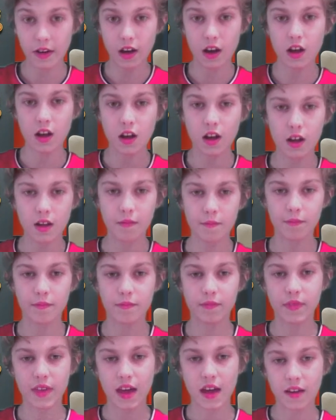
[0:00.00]
um,
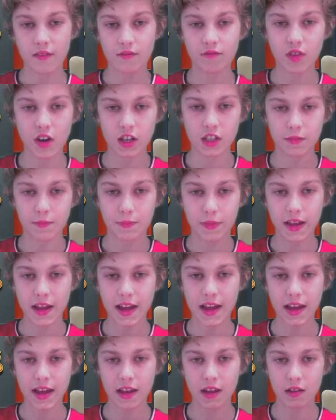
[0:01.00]
yeah, Fred's
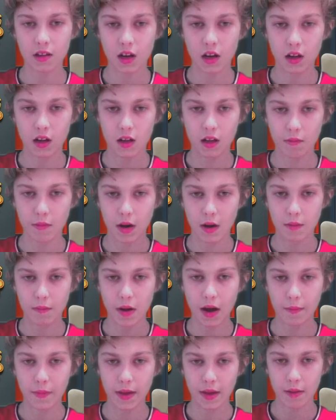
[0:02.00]
playing. Um, I'm
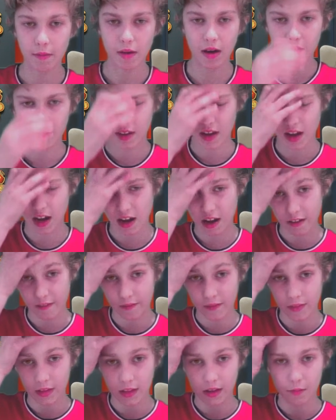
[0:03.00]
happy about that. I
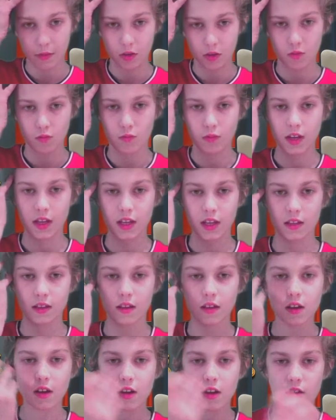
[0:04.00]
think that we do need
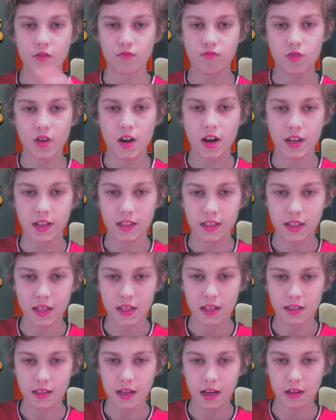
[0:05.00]
Fred's
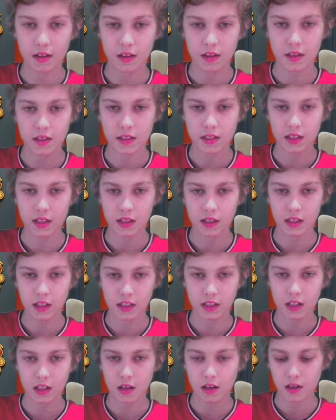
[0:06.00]
talent in the
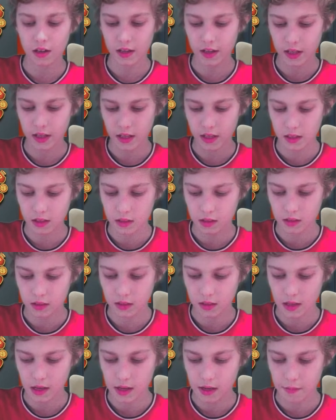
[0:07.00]
sides,
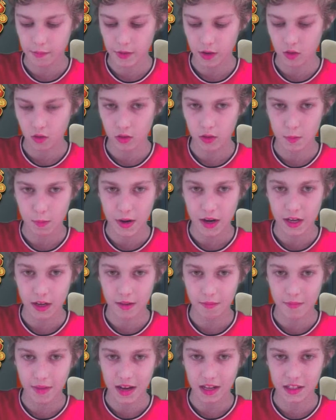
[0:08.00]
and we got Manu
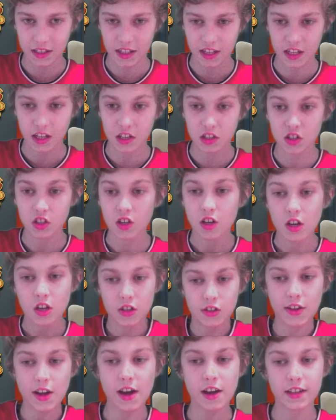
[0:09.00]
Matic,
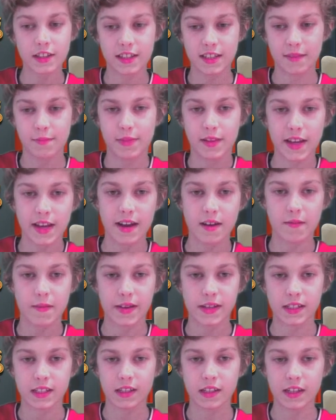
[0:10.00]
dirty player
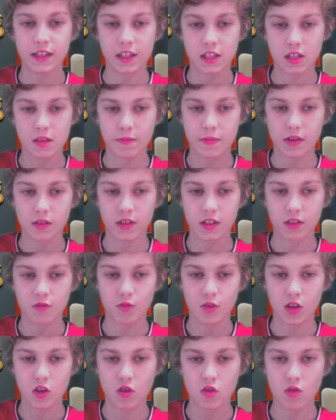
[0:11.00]
recently, to be honest
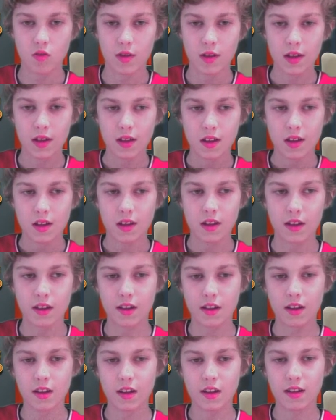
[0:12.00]
with you.
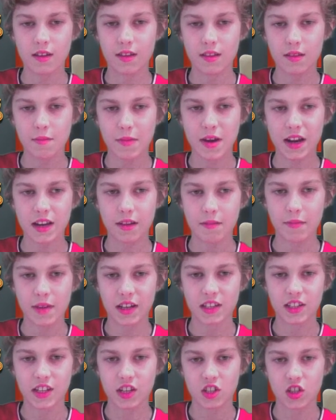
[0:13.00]
Uh, the Manny
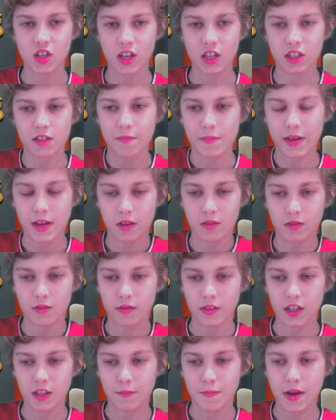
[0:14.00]
Matic, he hasn't been on
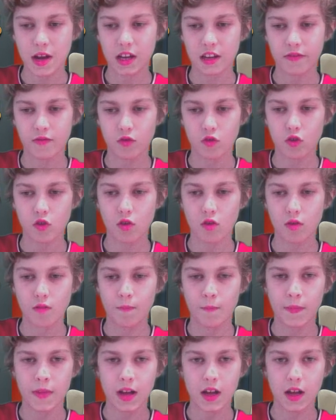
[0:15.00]
his best
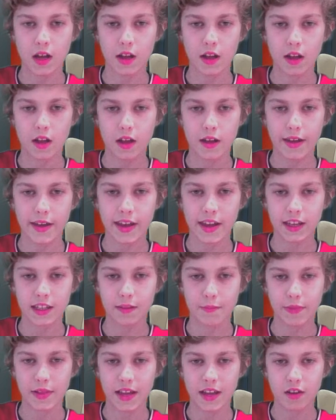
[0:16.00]
form. Uh, he is a
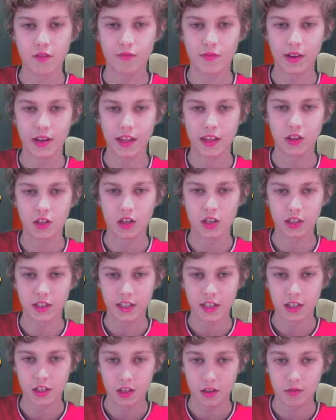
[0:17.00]
player who really does
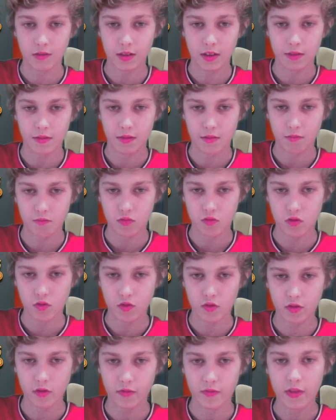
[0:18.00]
need to go on and
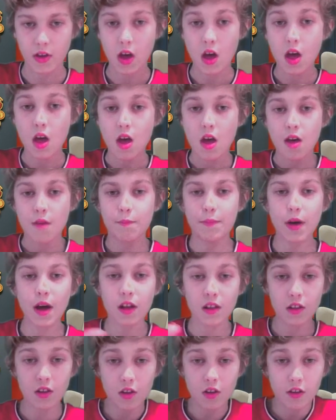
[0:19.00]
improve.
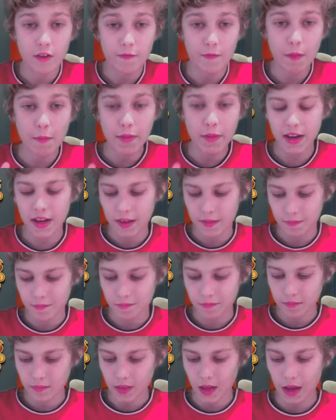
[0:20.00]
But look, for me,
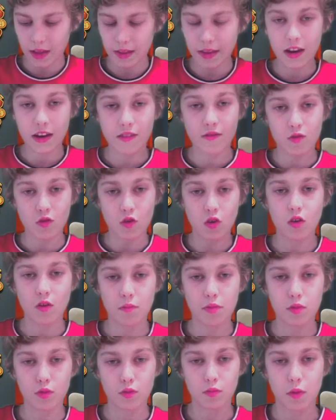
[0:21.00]
and then you've got
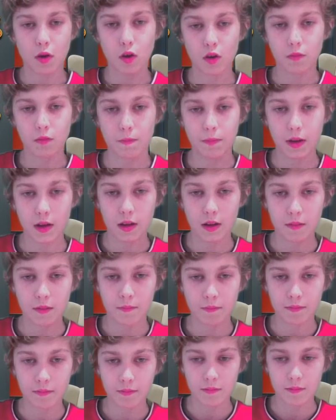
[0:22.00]
Paul Pogba
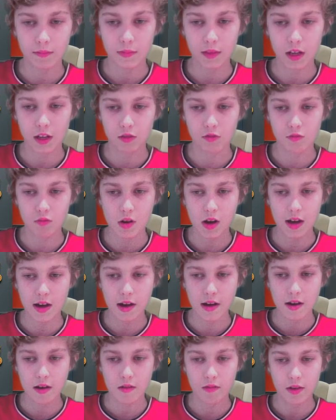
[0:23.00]
as
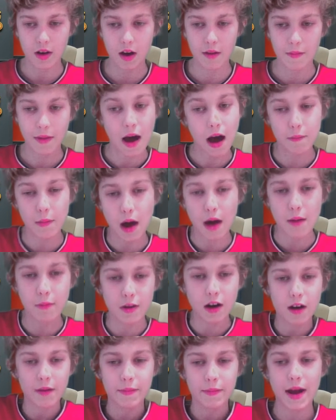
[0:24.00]
well. I'm, I'm, I'm,
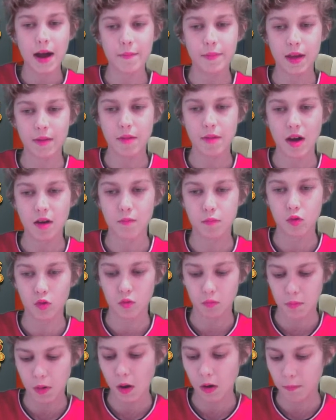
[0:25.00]
I'm happy about
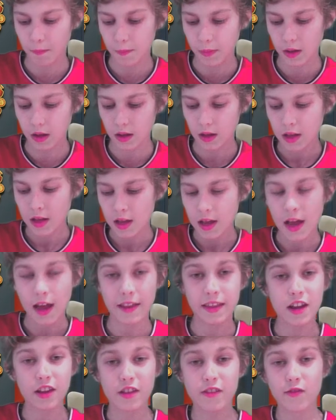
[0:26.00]
Paul Pogba.
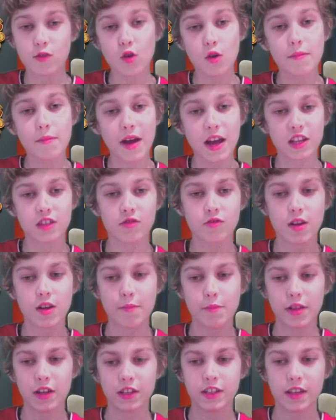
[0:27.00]
And then you've got Mata on a
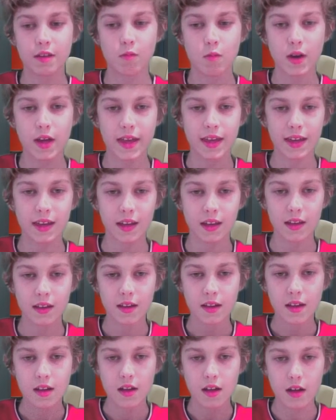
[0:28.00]
bloody wing.
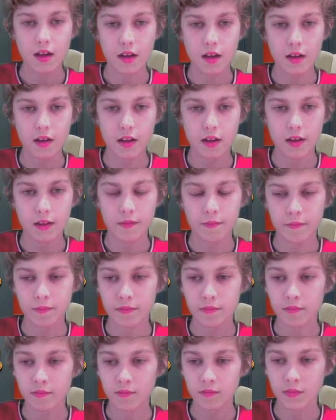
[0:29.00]
Um,
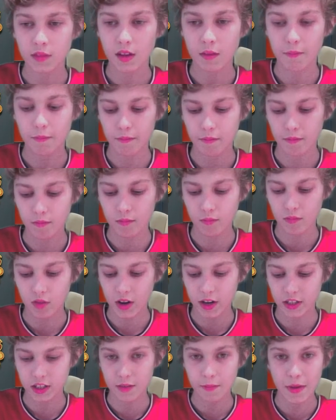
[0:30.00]

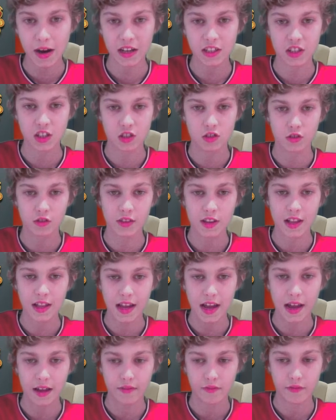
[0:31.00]
right, so Matt is on the
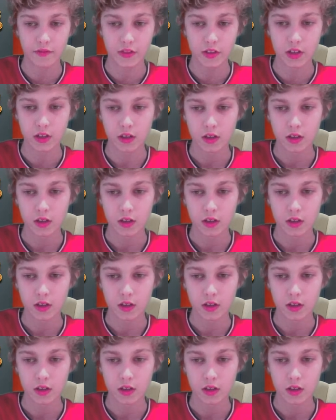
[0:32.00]
left.